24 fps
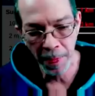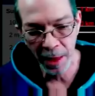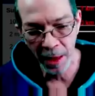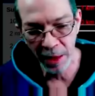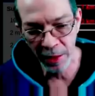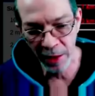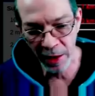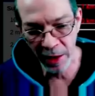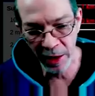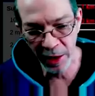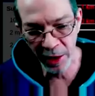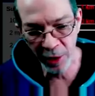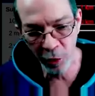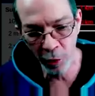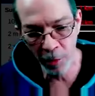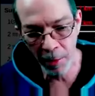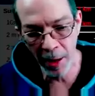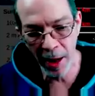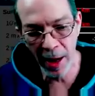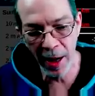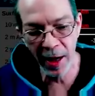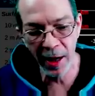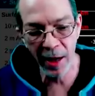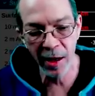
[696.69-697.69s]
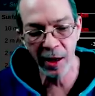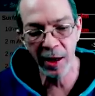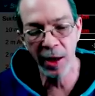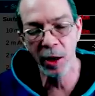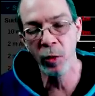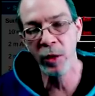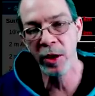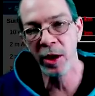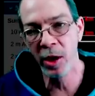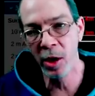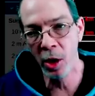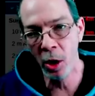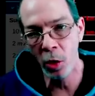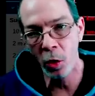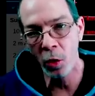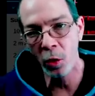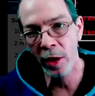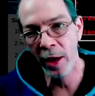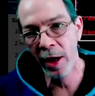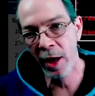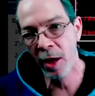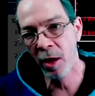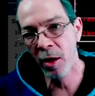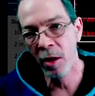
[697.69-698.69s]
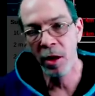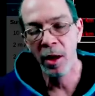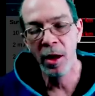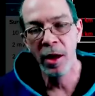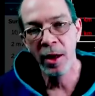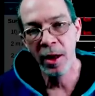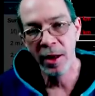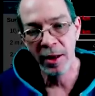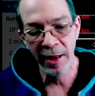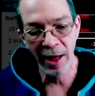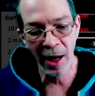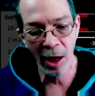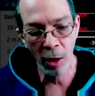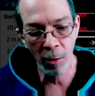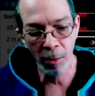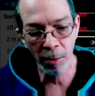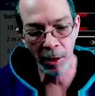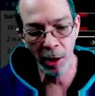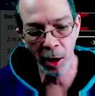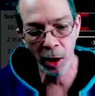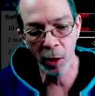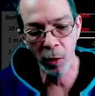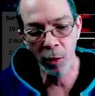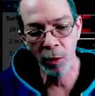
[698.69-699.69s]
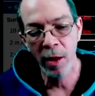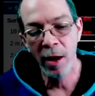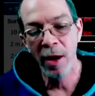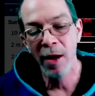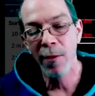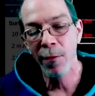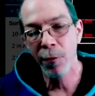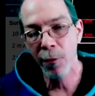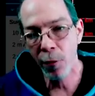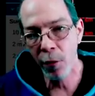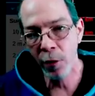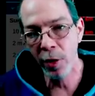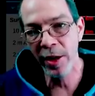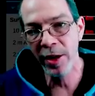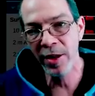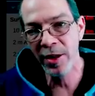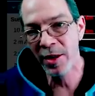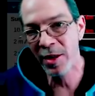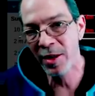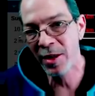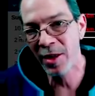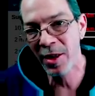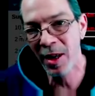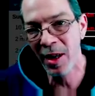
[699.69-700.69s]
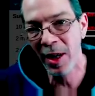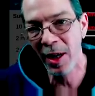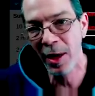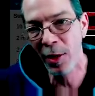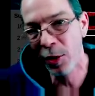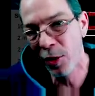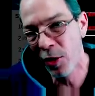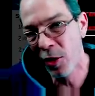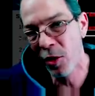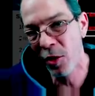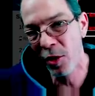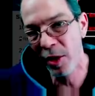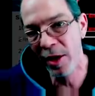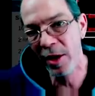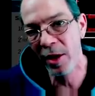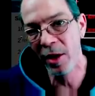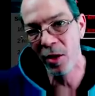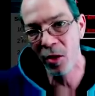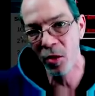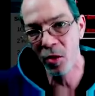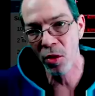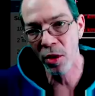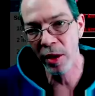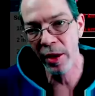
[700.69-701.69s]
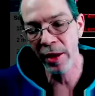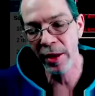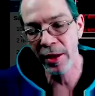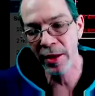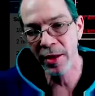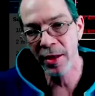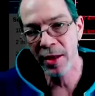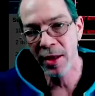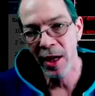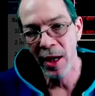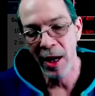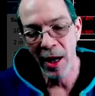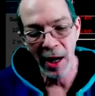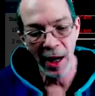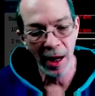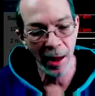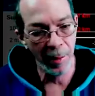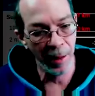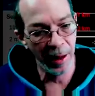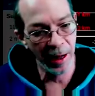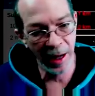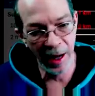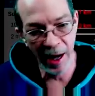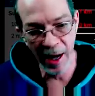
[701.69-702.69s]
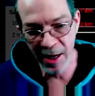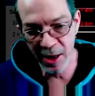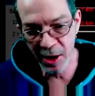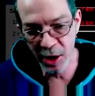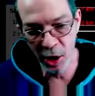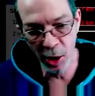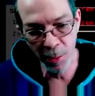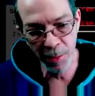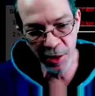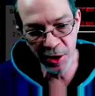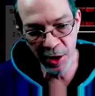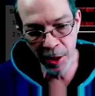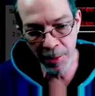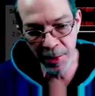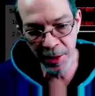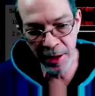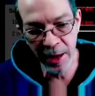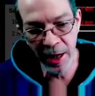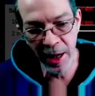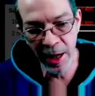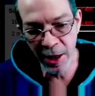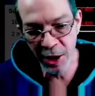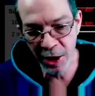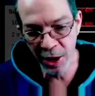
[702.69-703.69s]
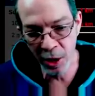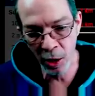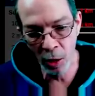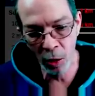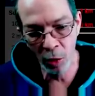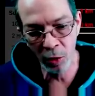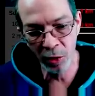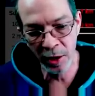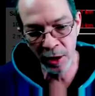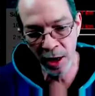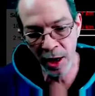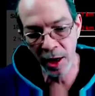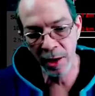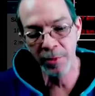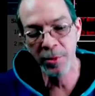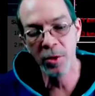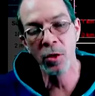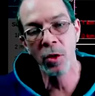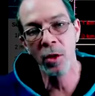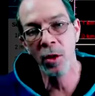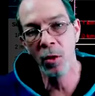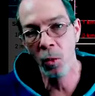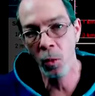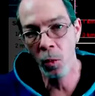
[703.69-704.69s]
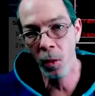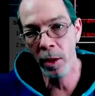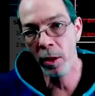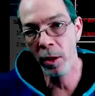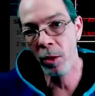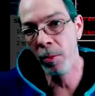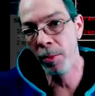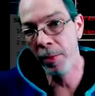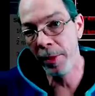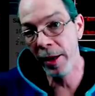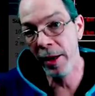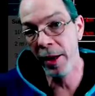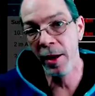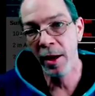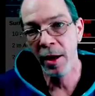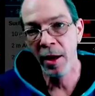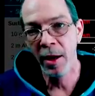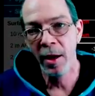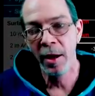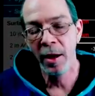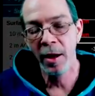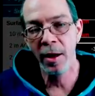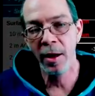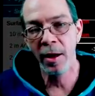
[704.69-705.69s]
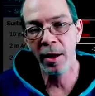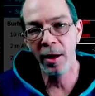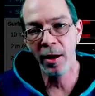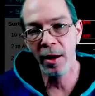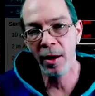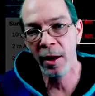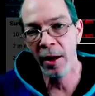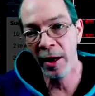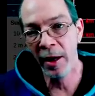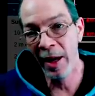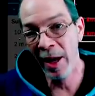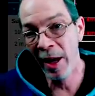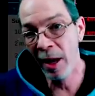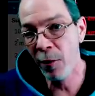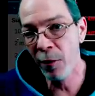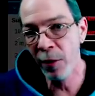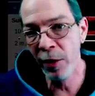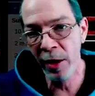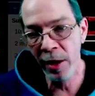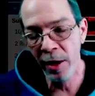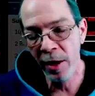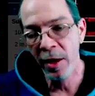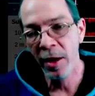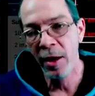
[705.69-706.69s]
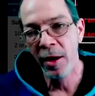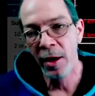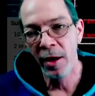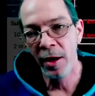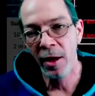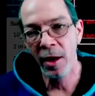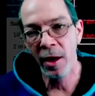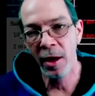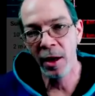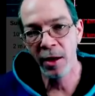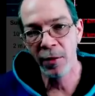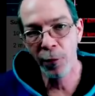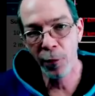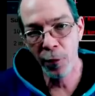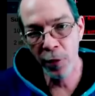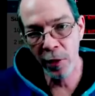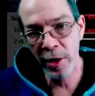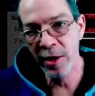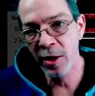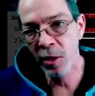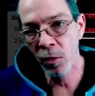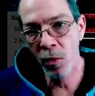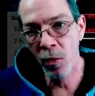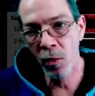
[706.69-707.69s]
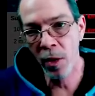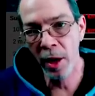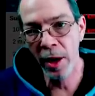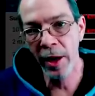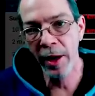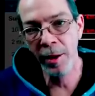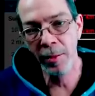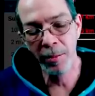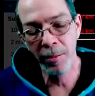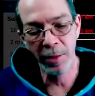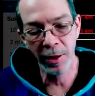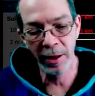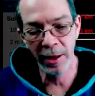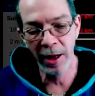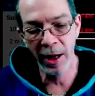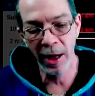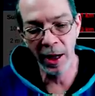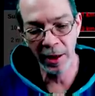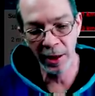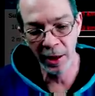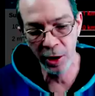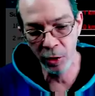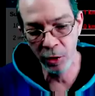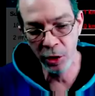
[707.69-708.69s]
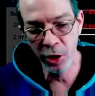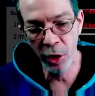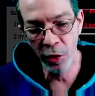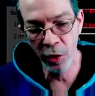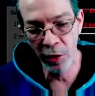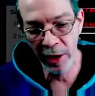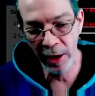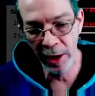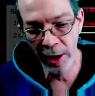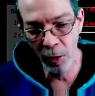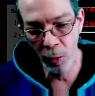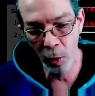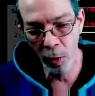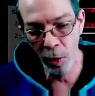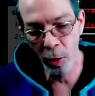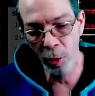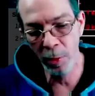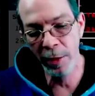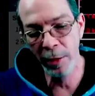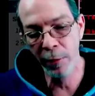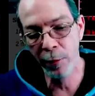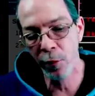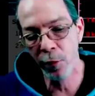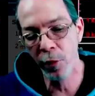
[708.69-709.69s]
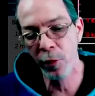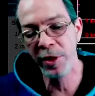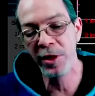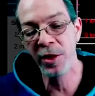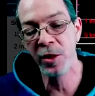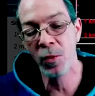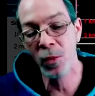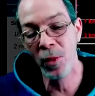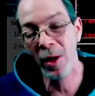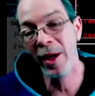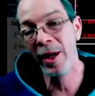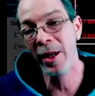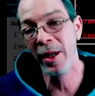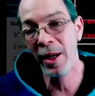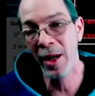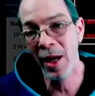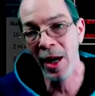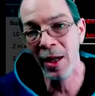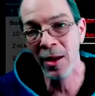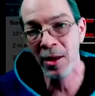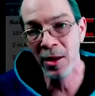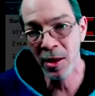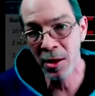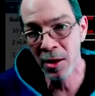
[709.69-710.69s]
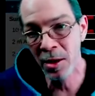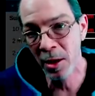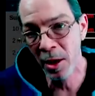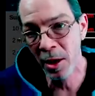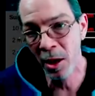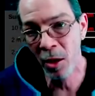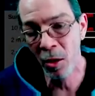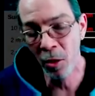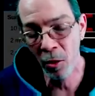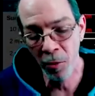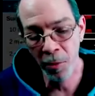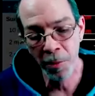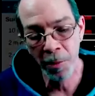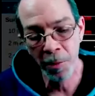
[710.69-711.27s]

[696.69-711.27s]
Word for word: Then it dramatically, with the cold air, down below freezes to like 30 degrees. I mean, it has good precipitation the whole time, so it will be uh, a heavy uh, freezing rain, but I do show that it will be freezing rain and not snow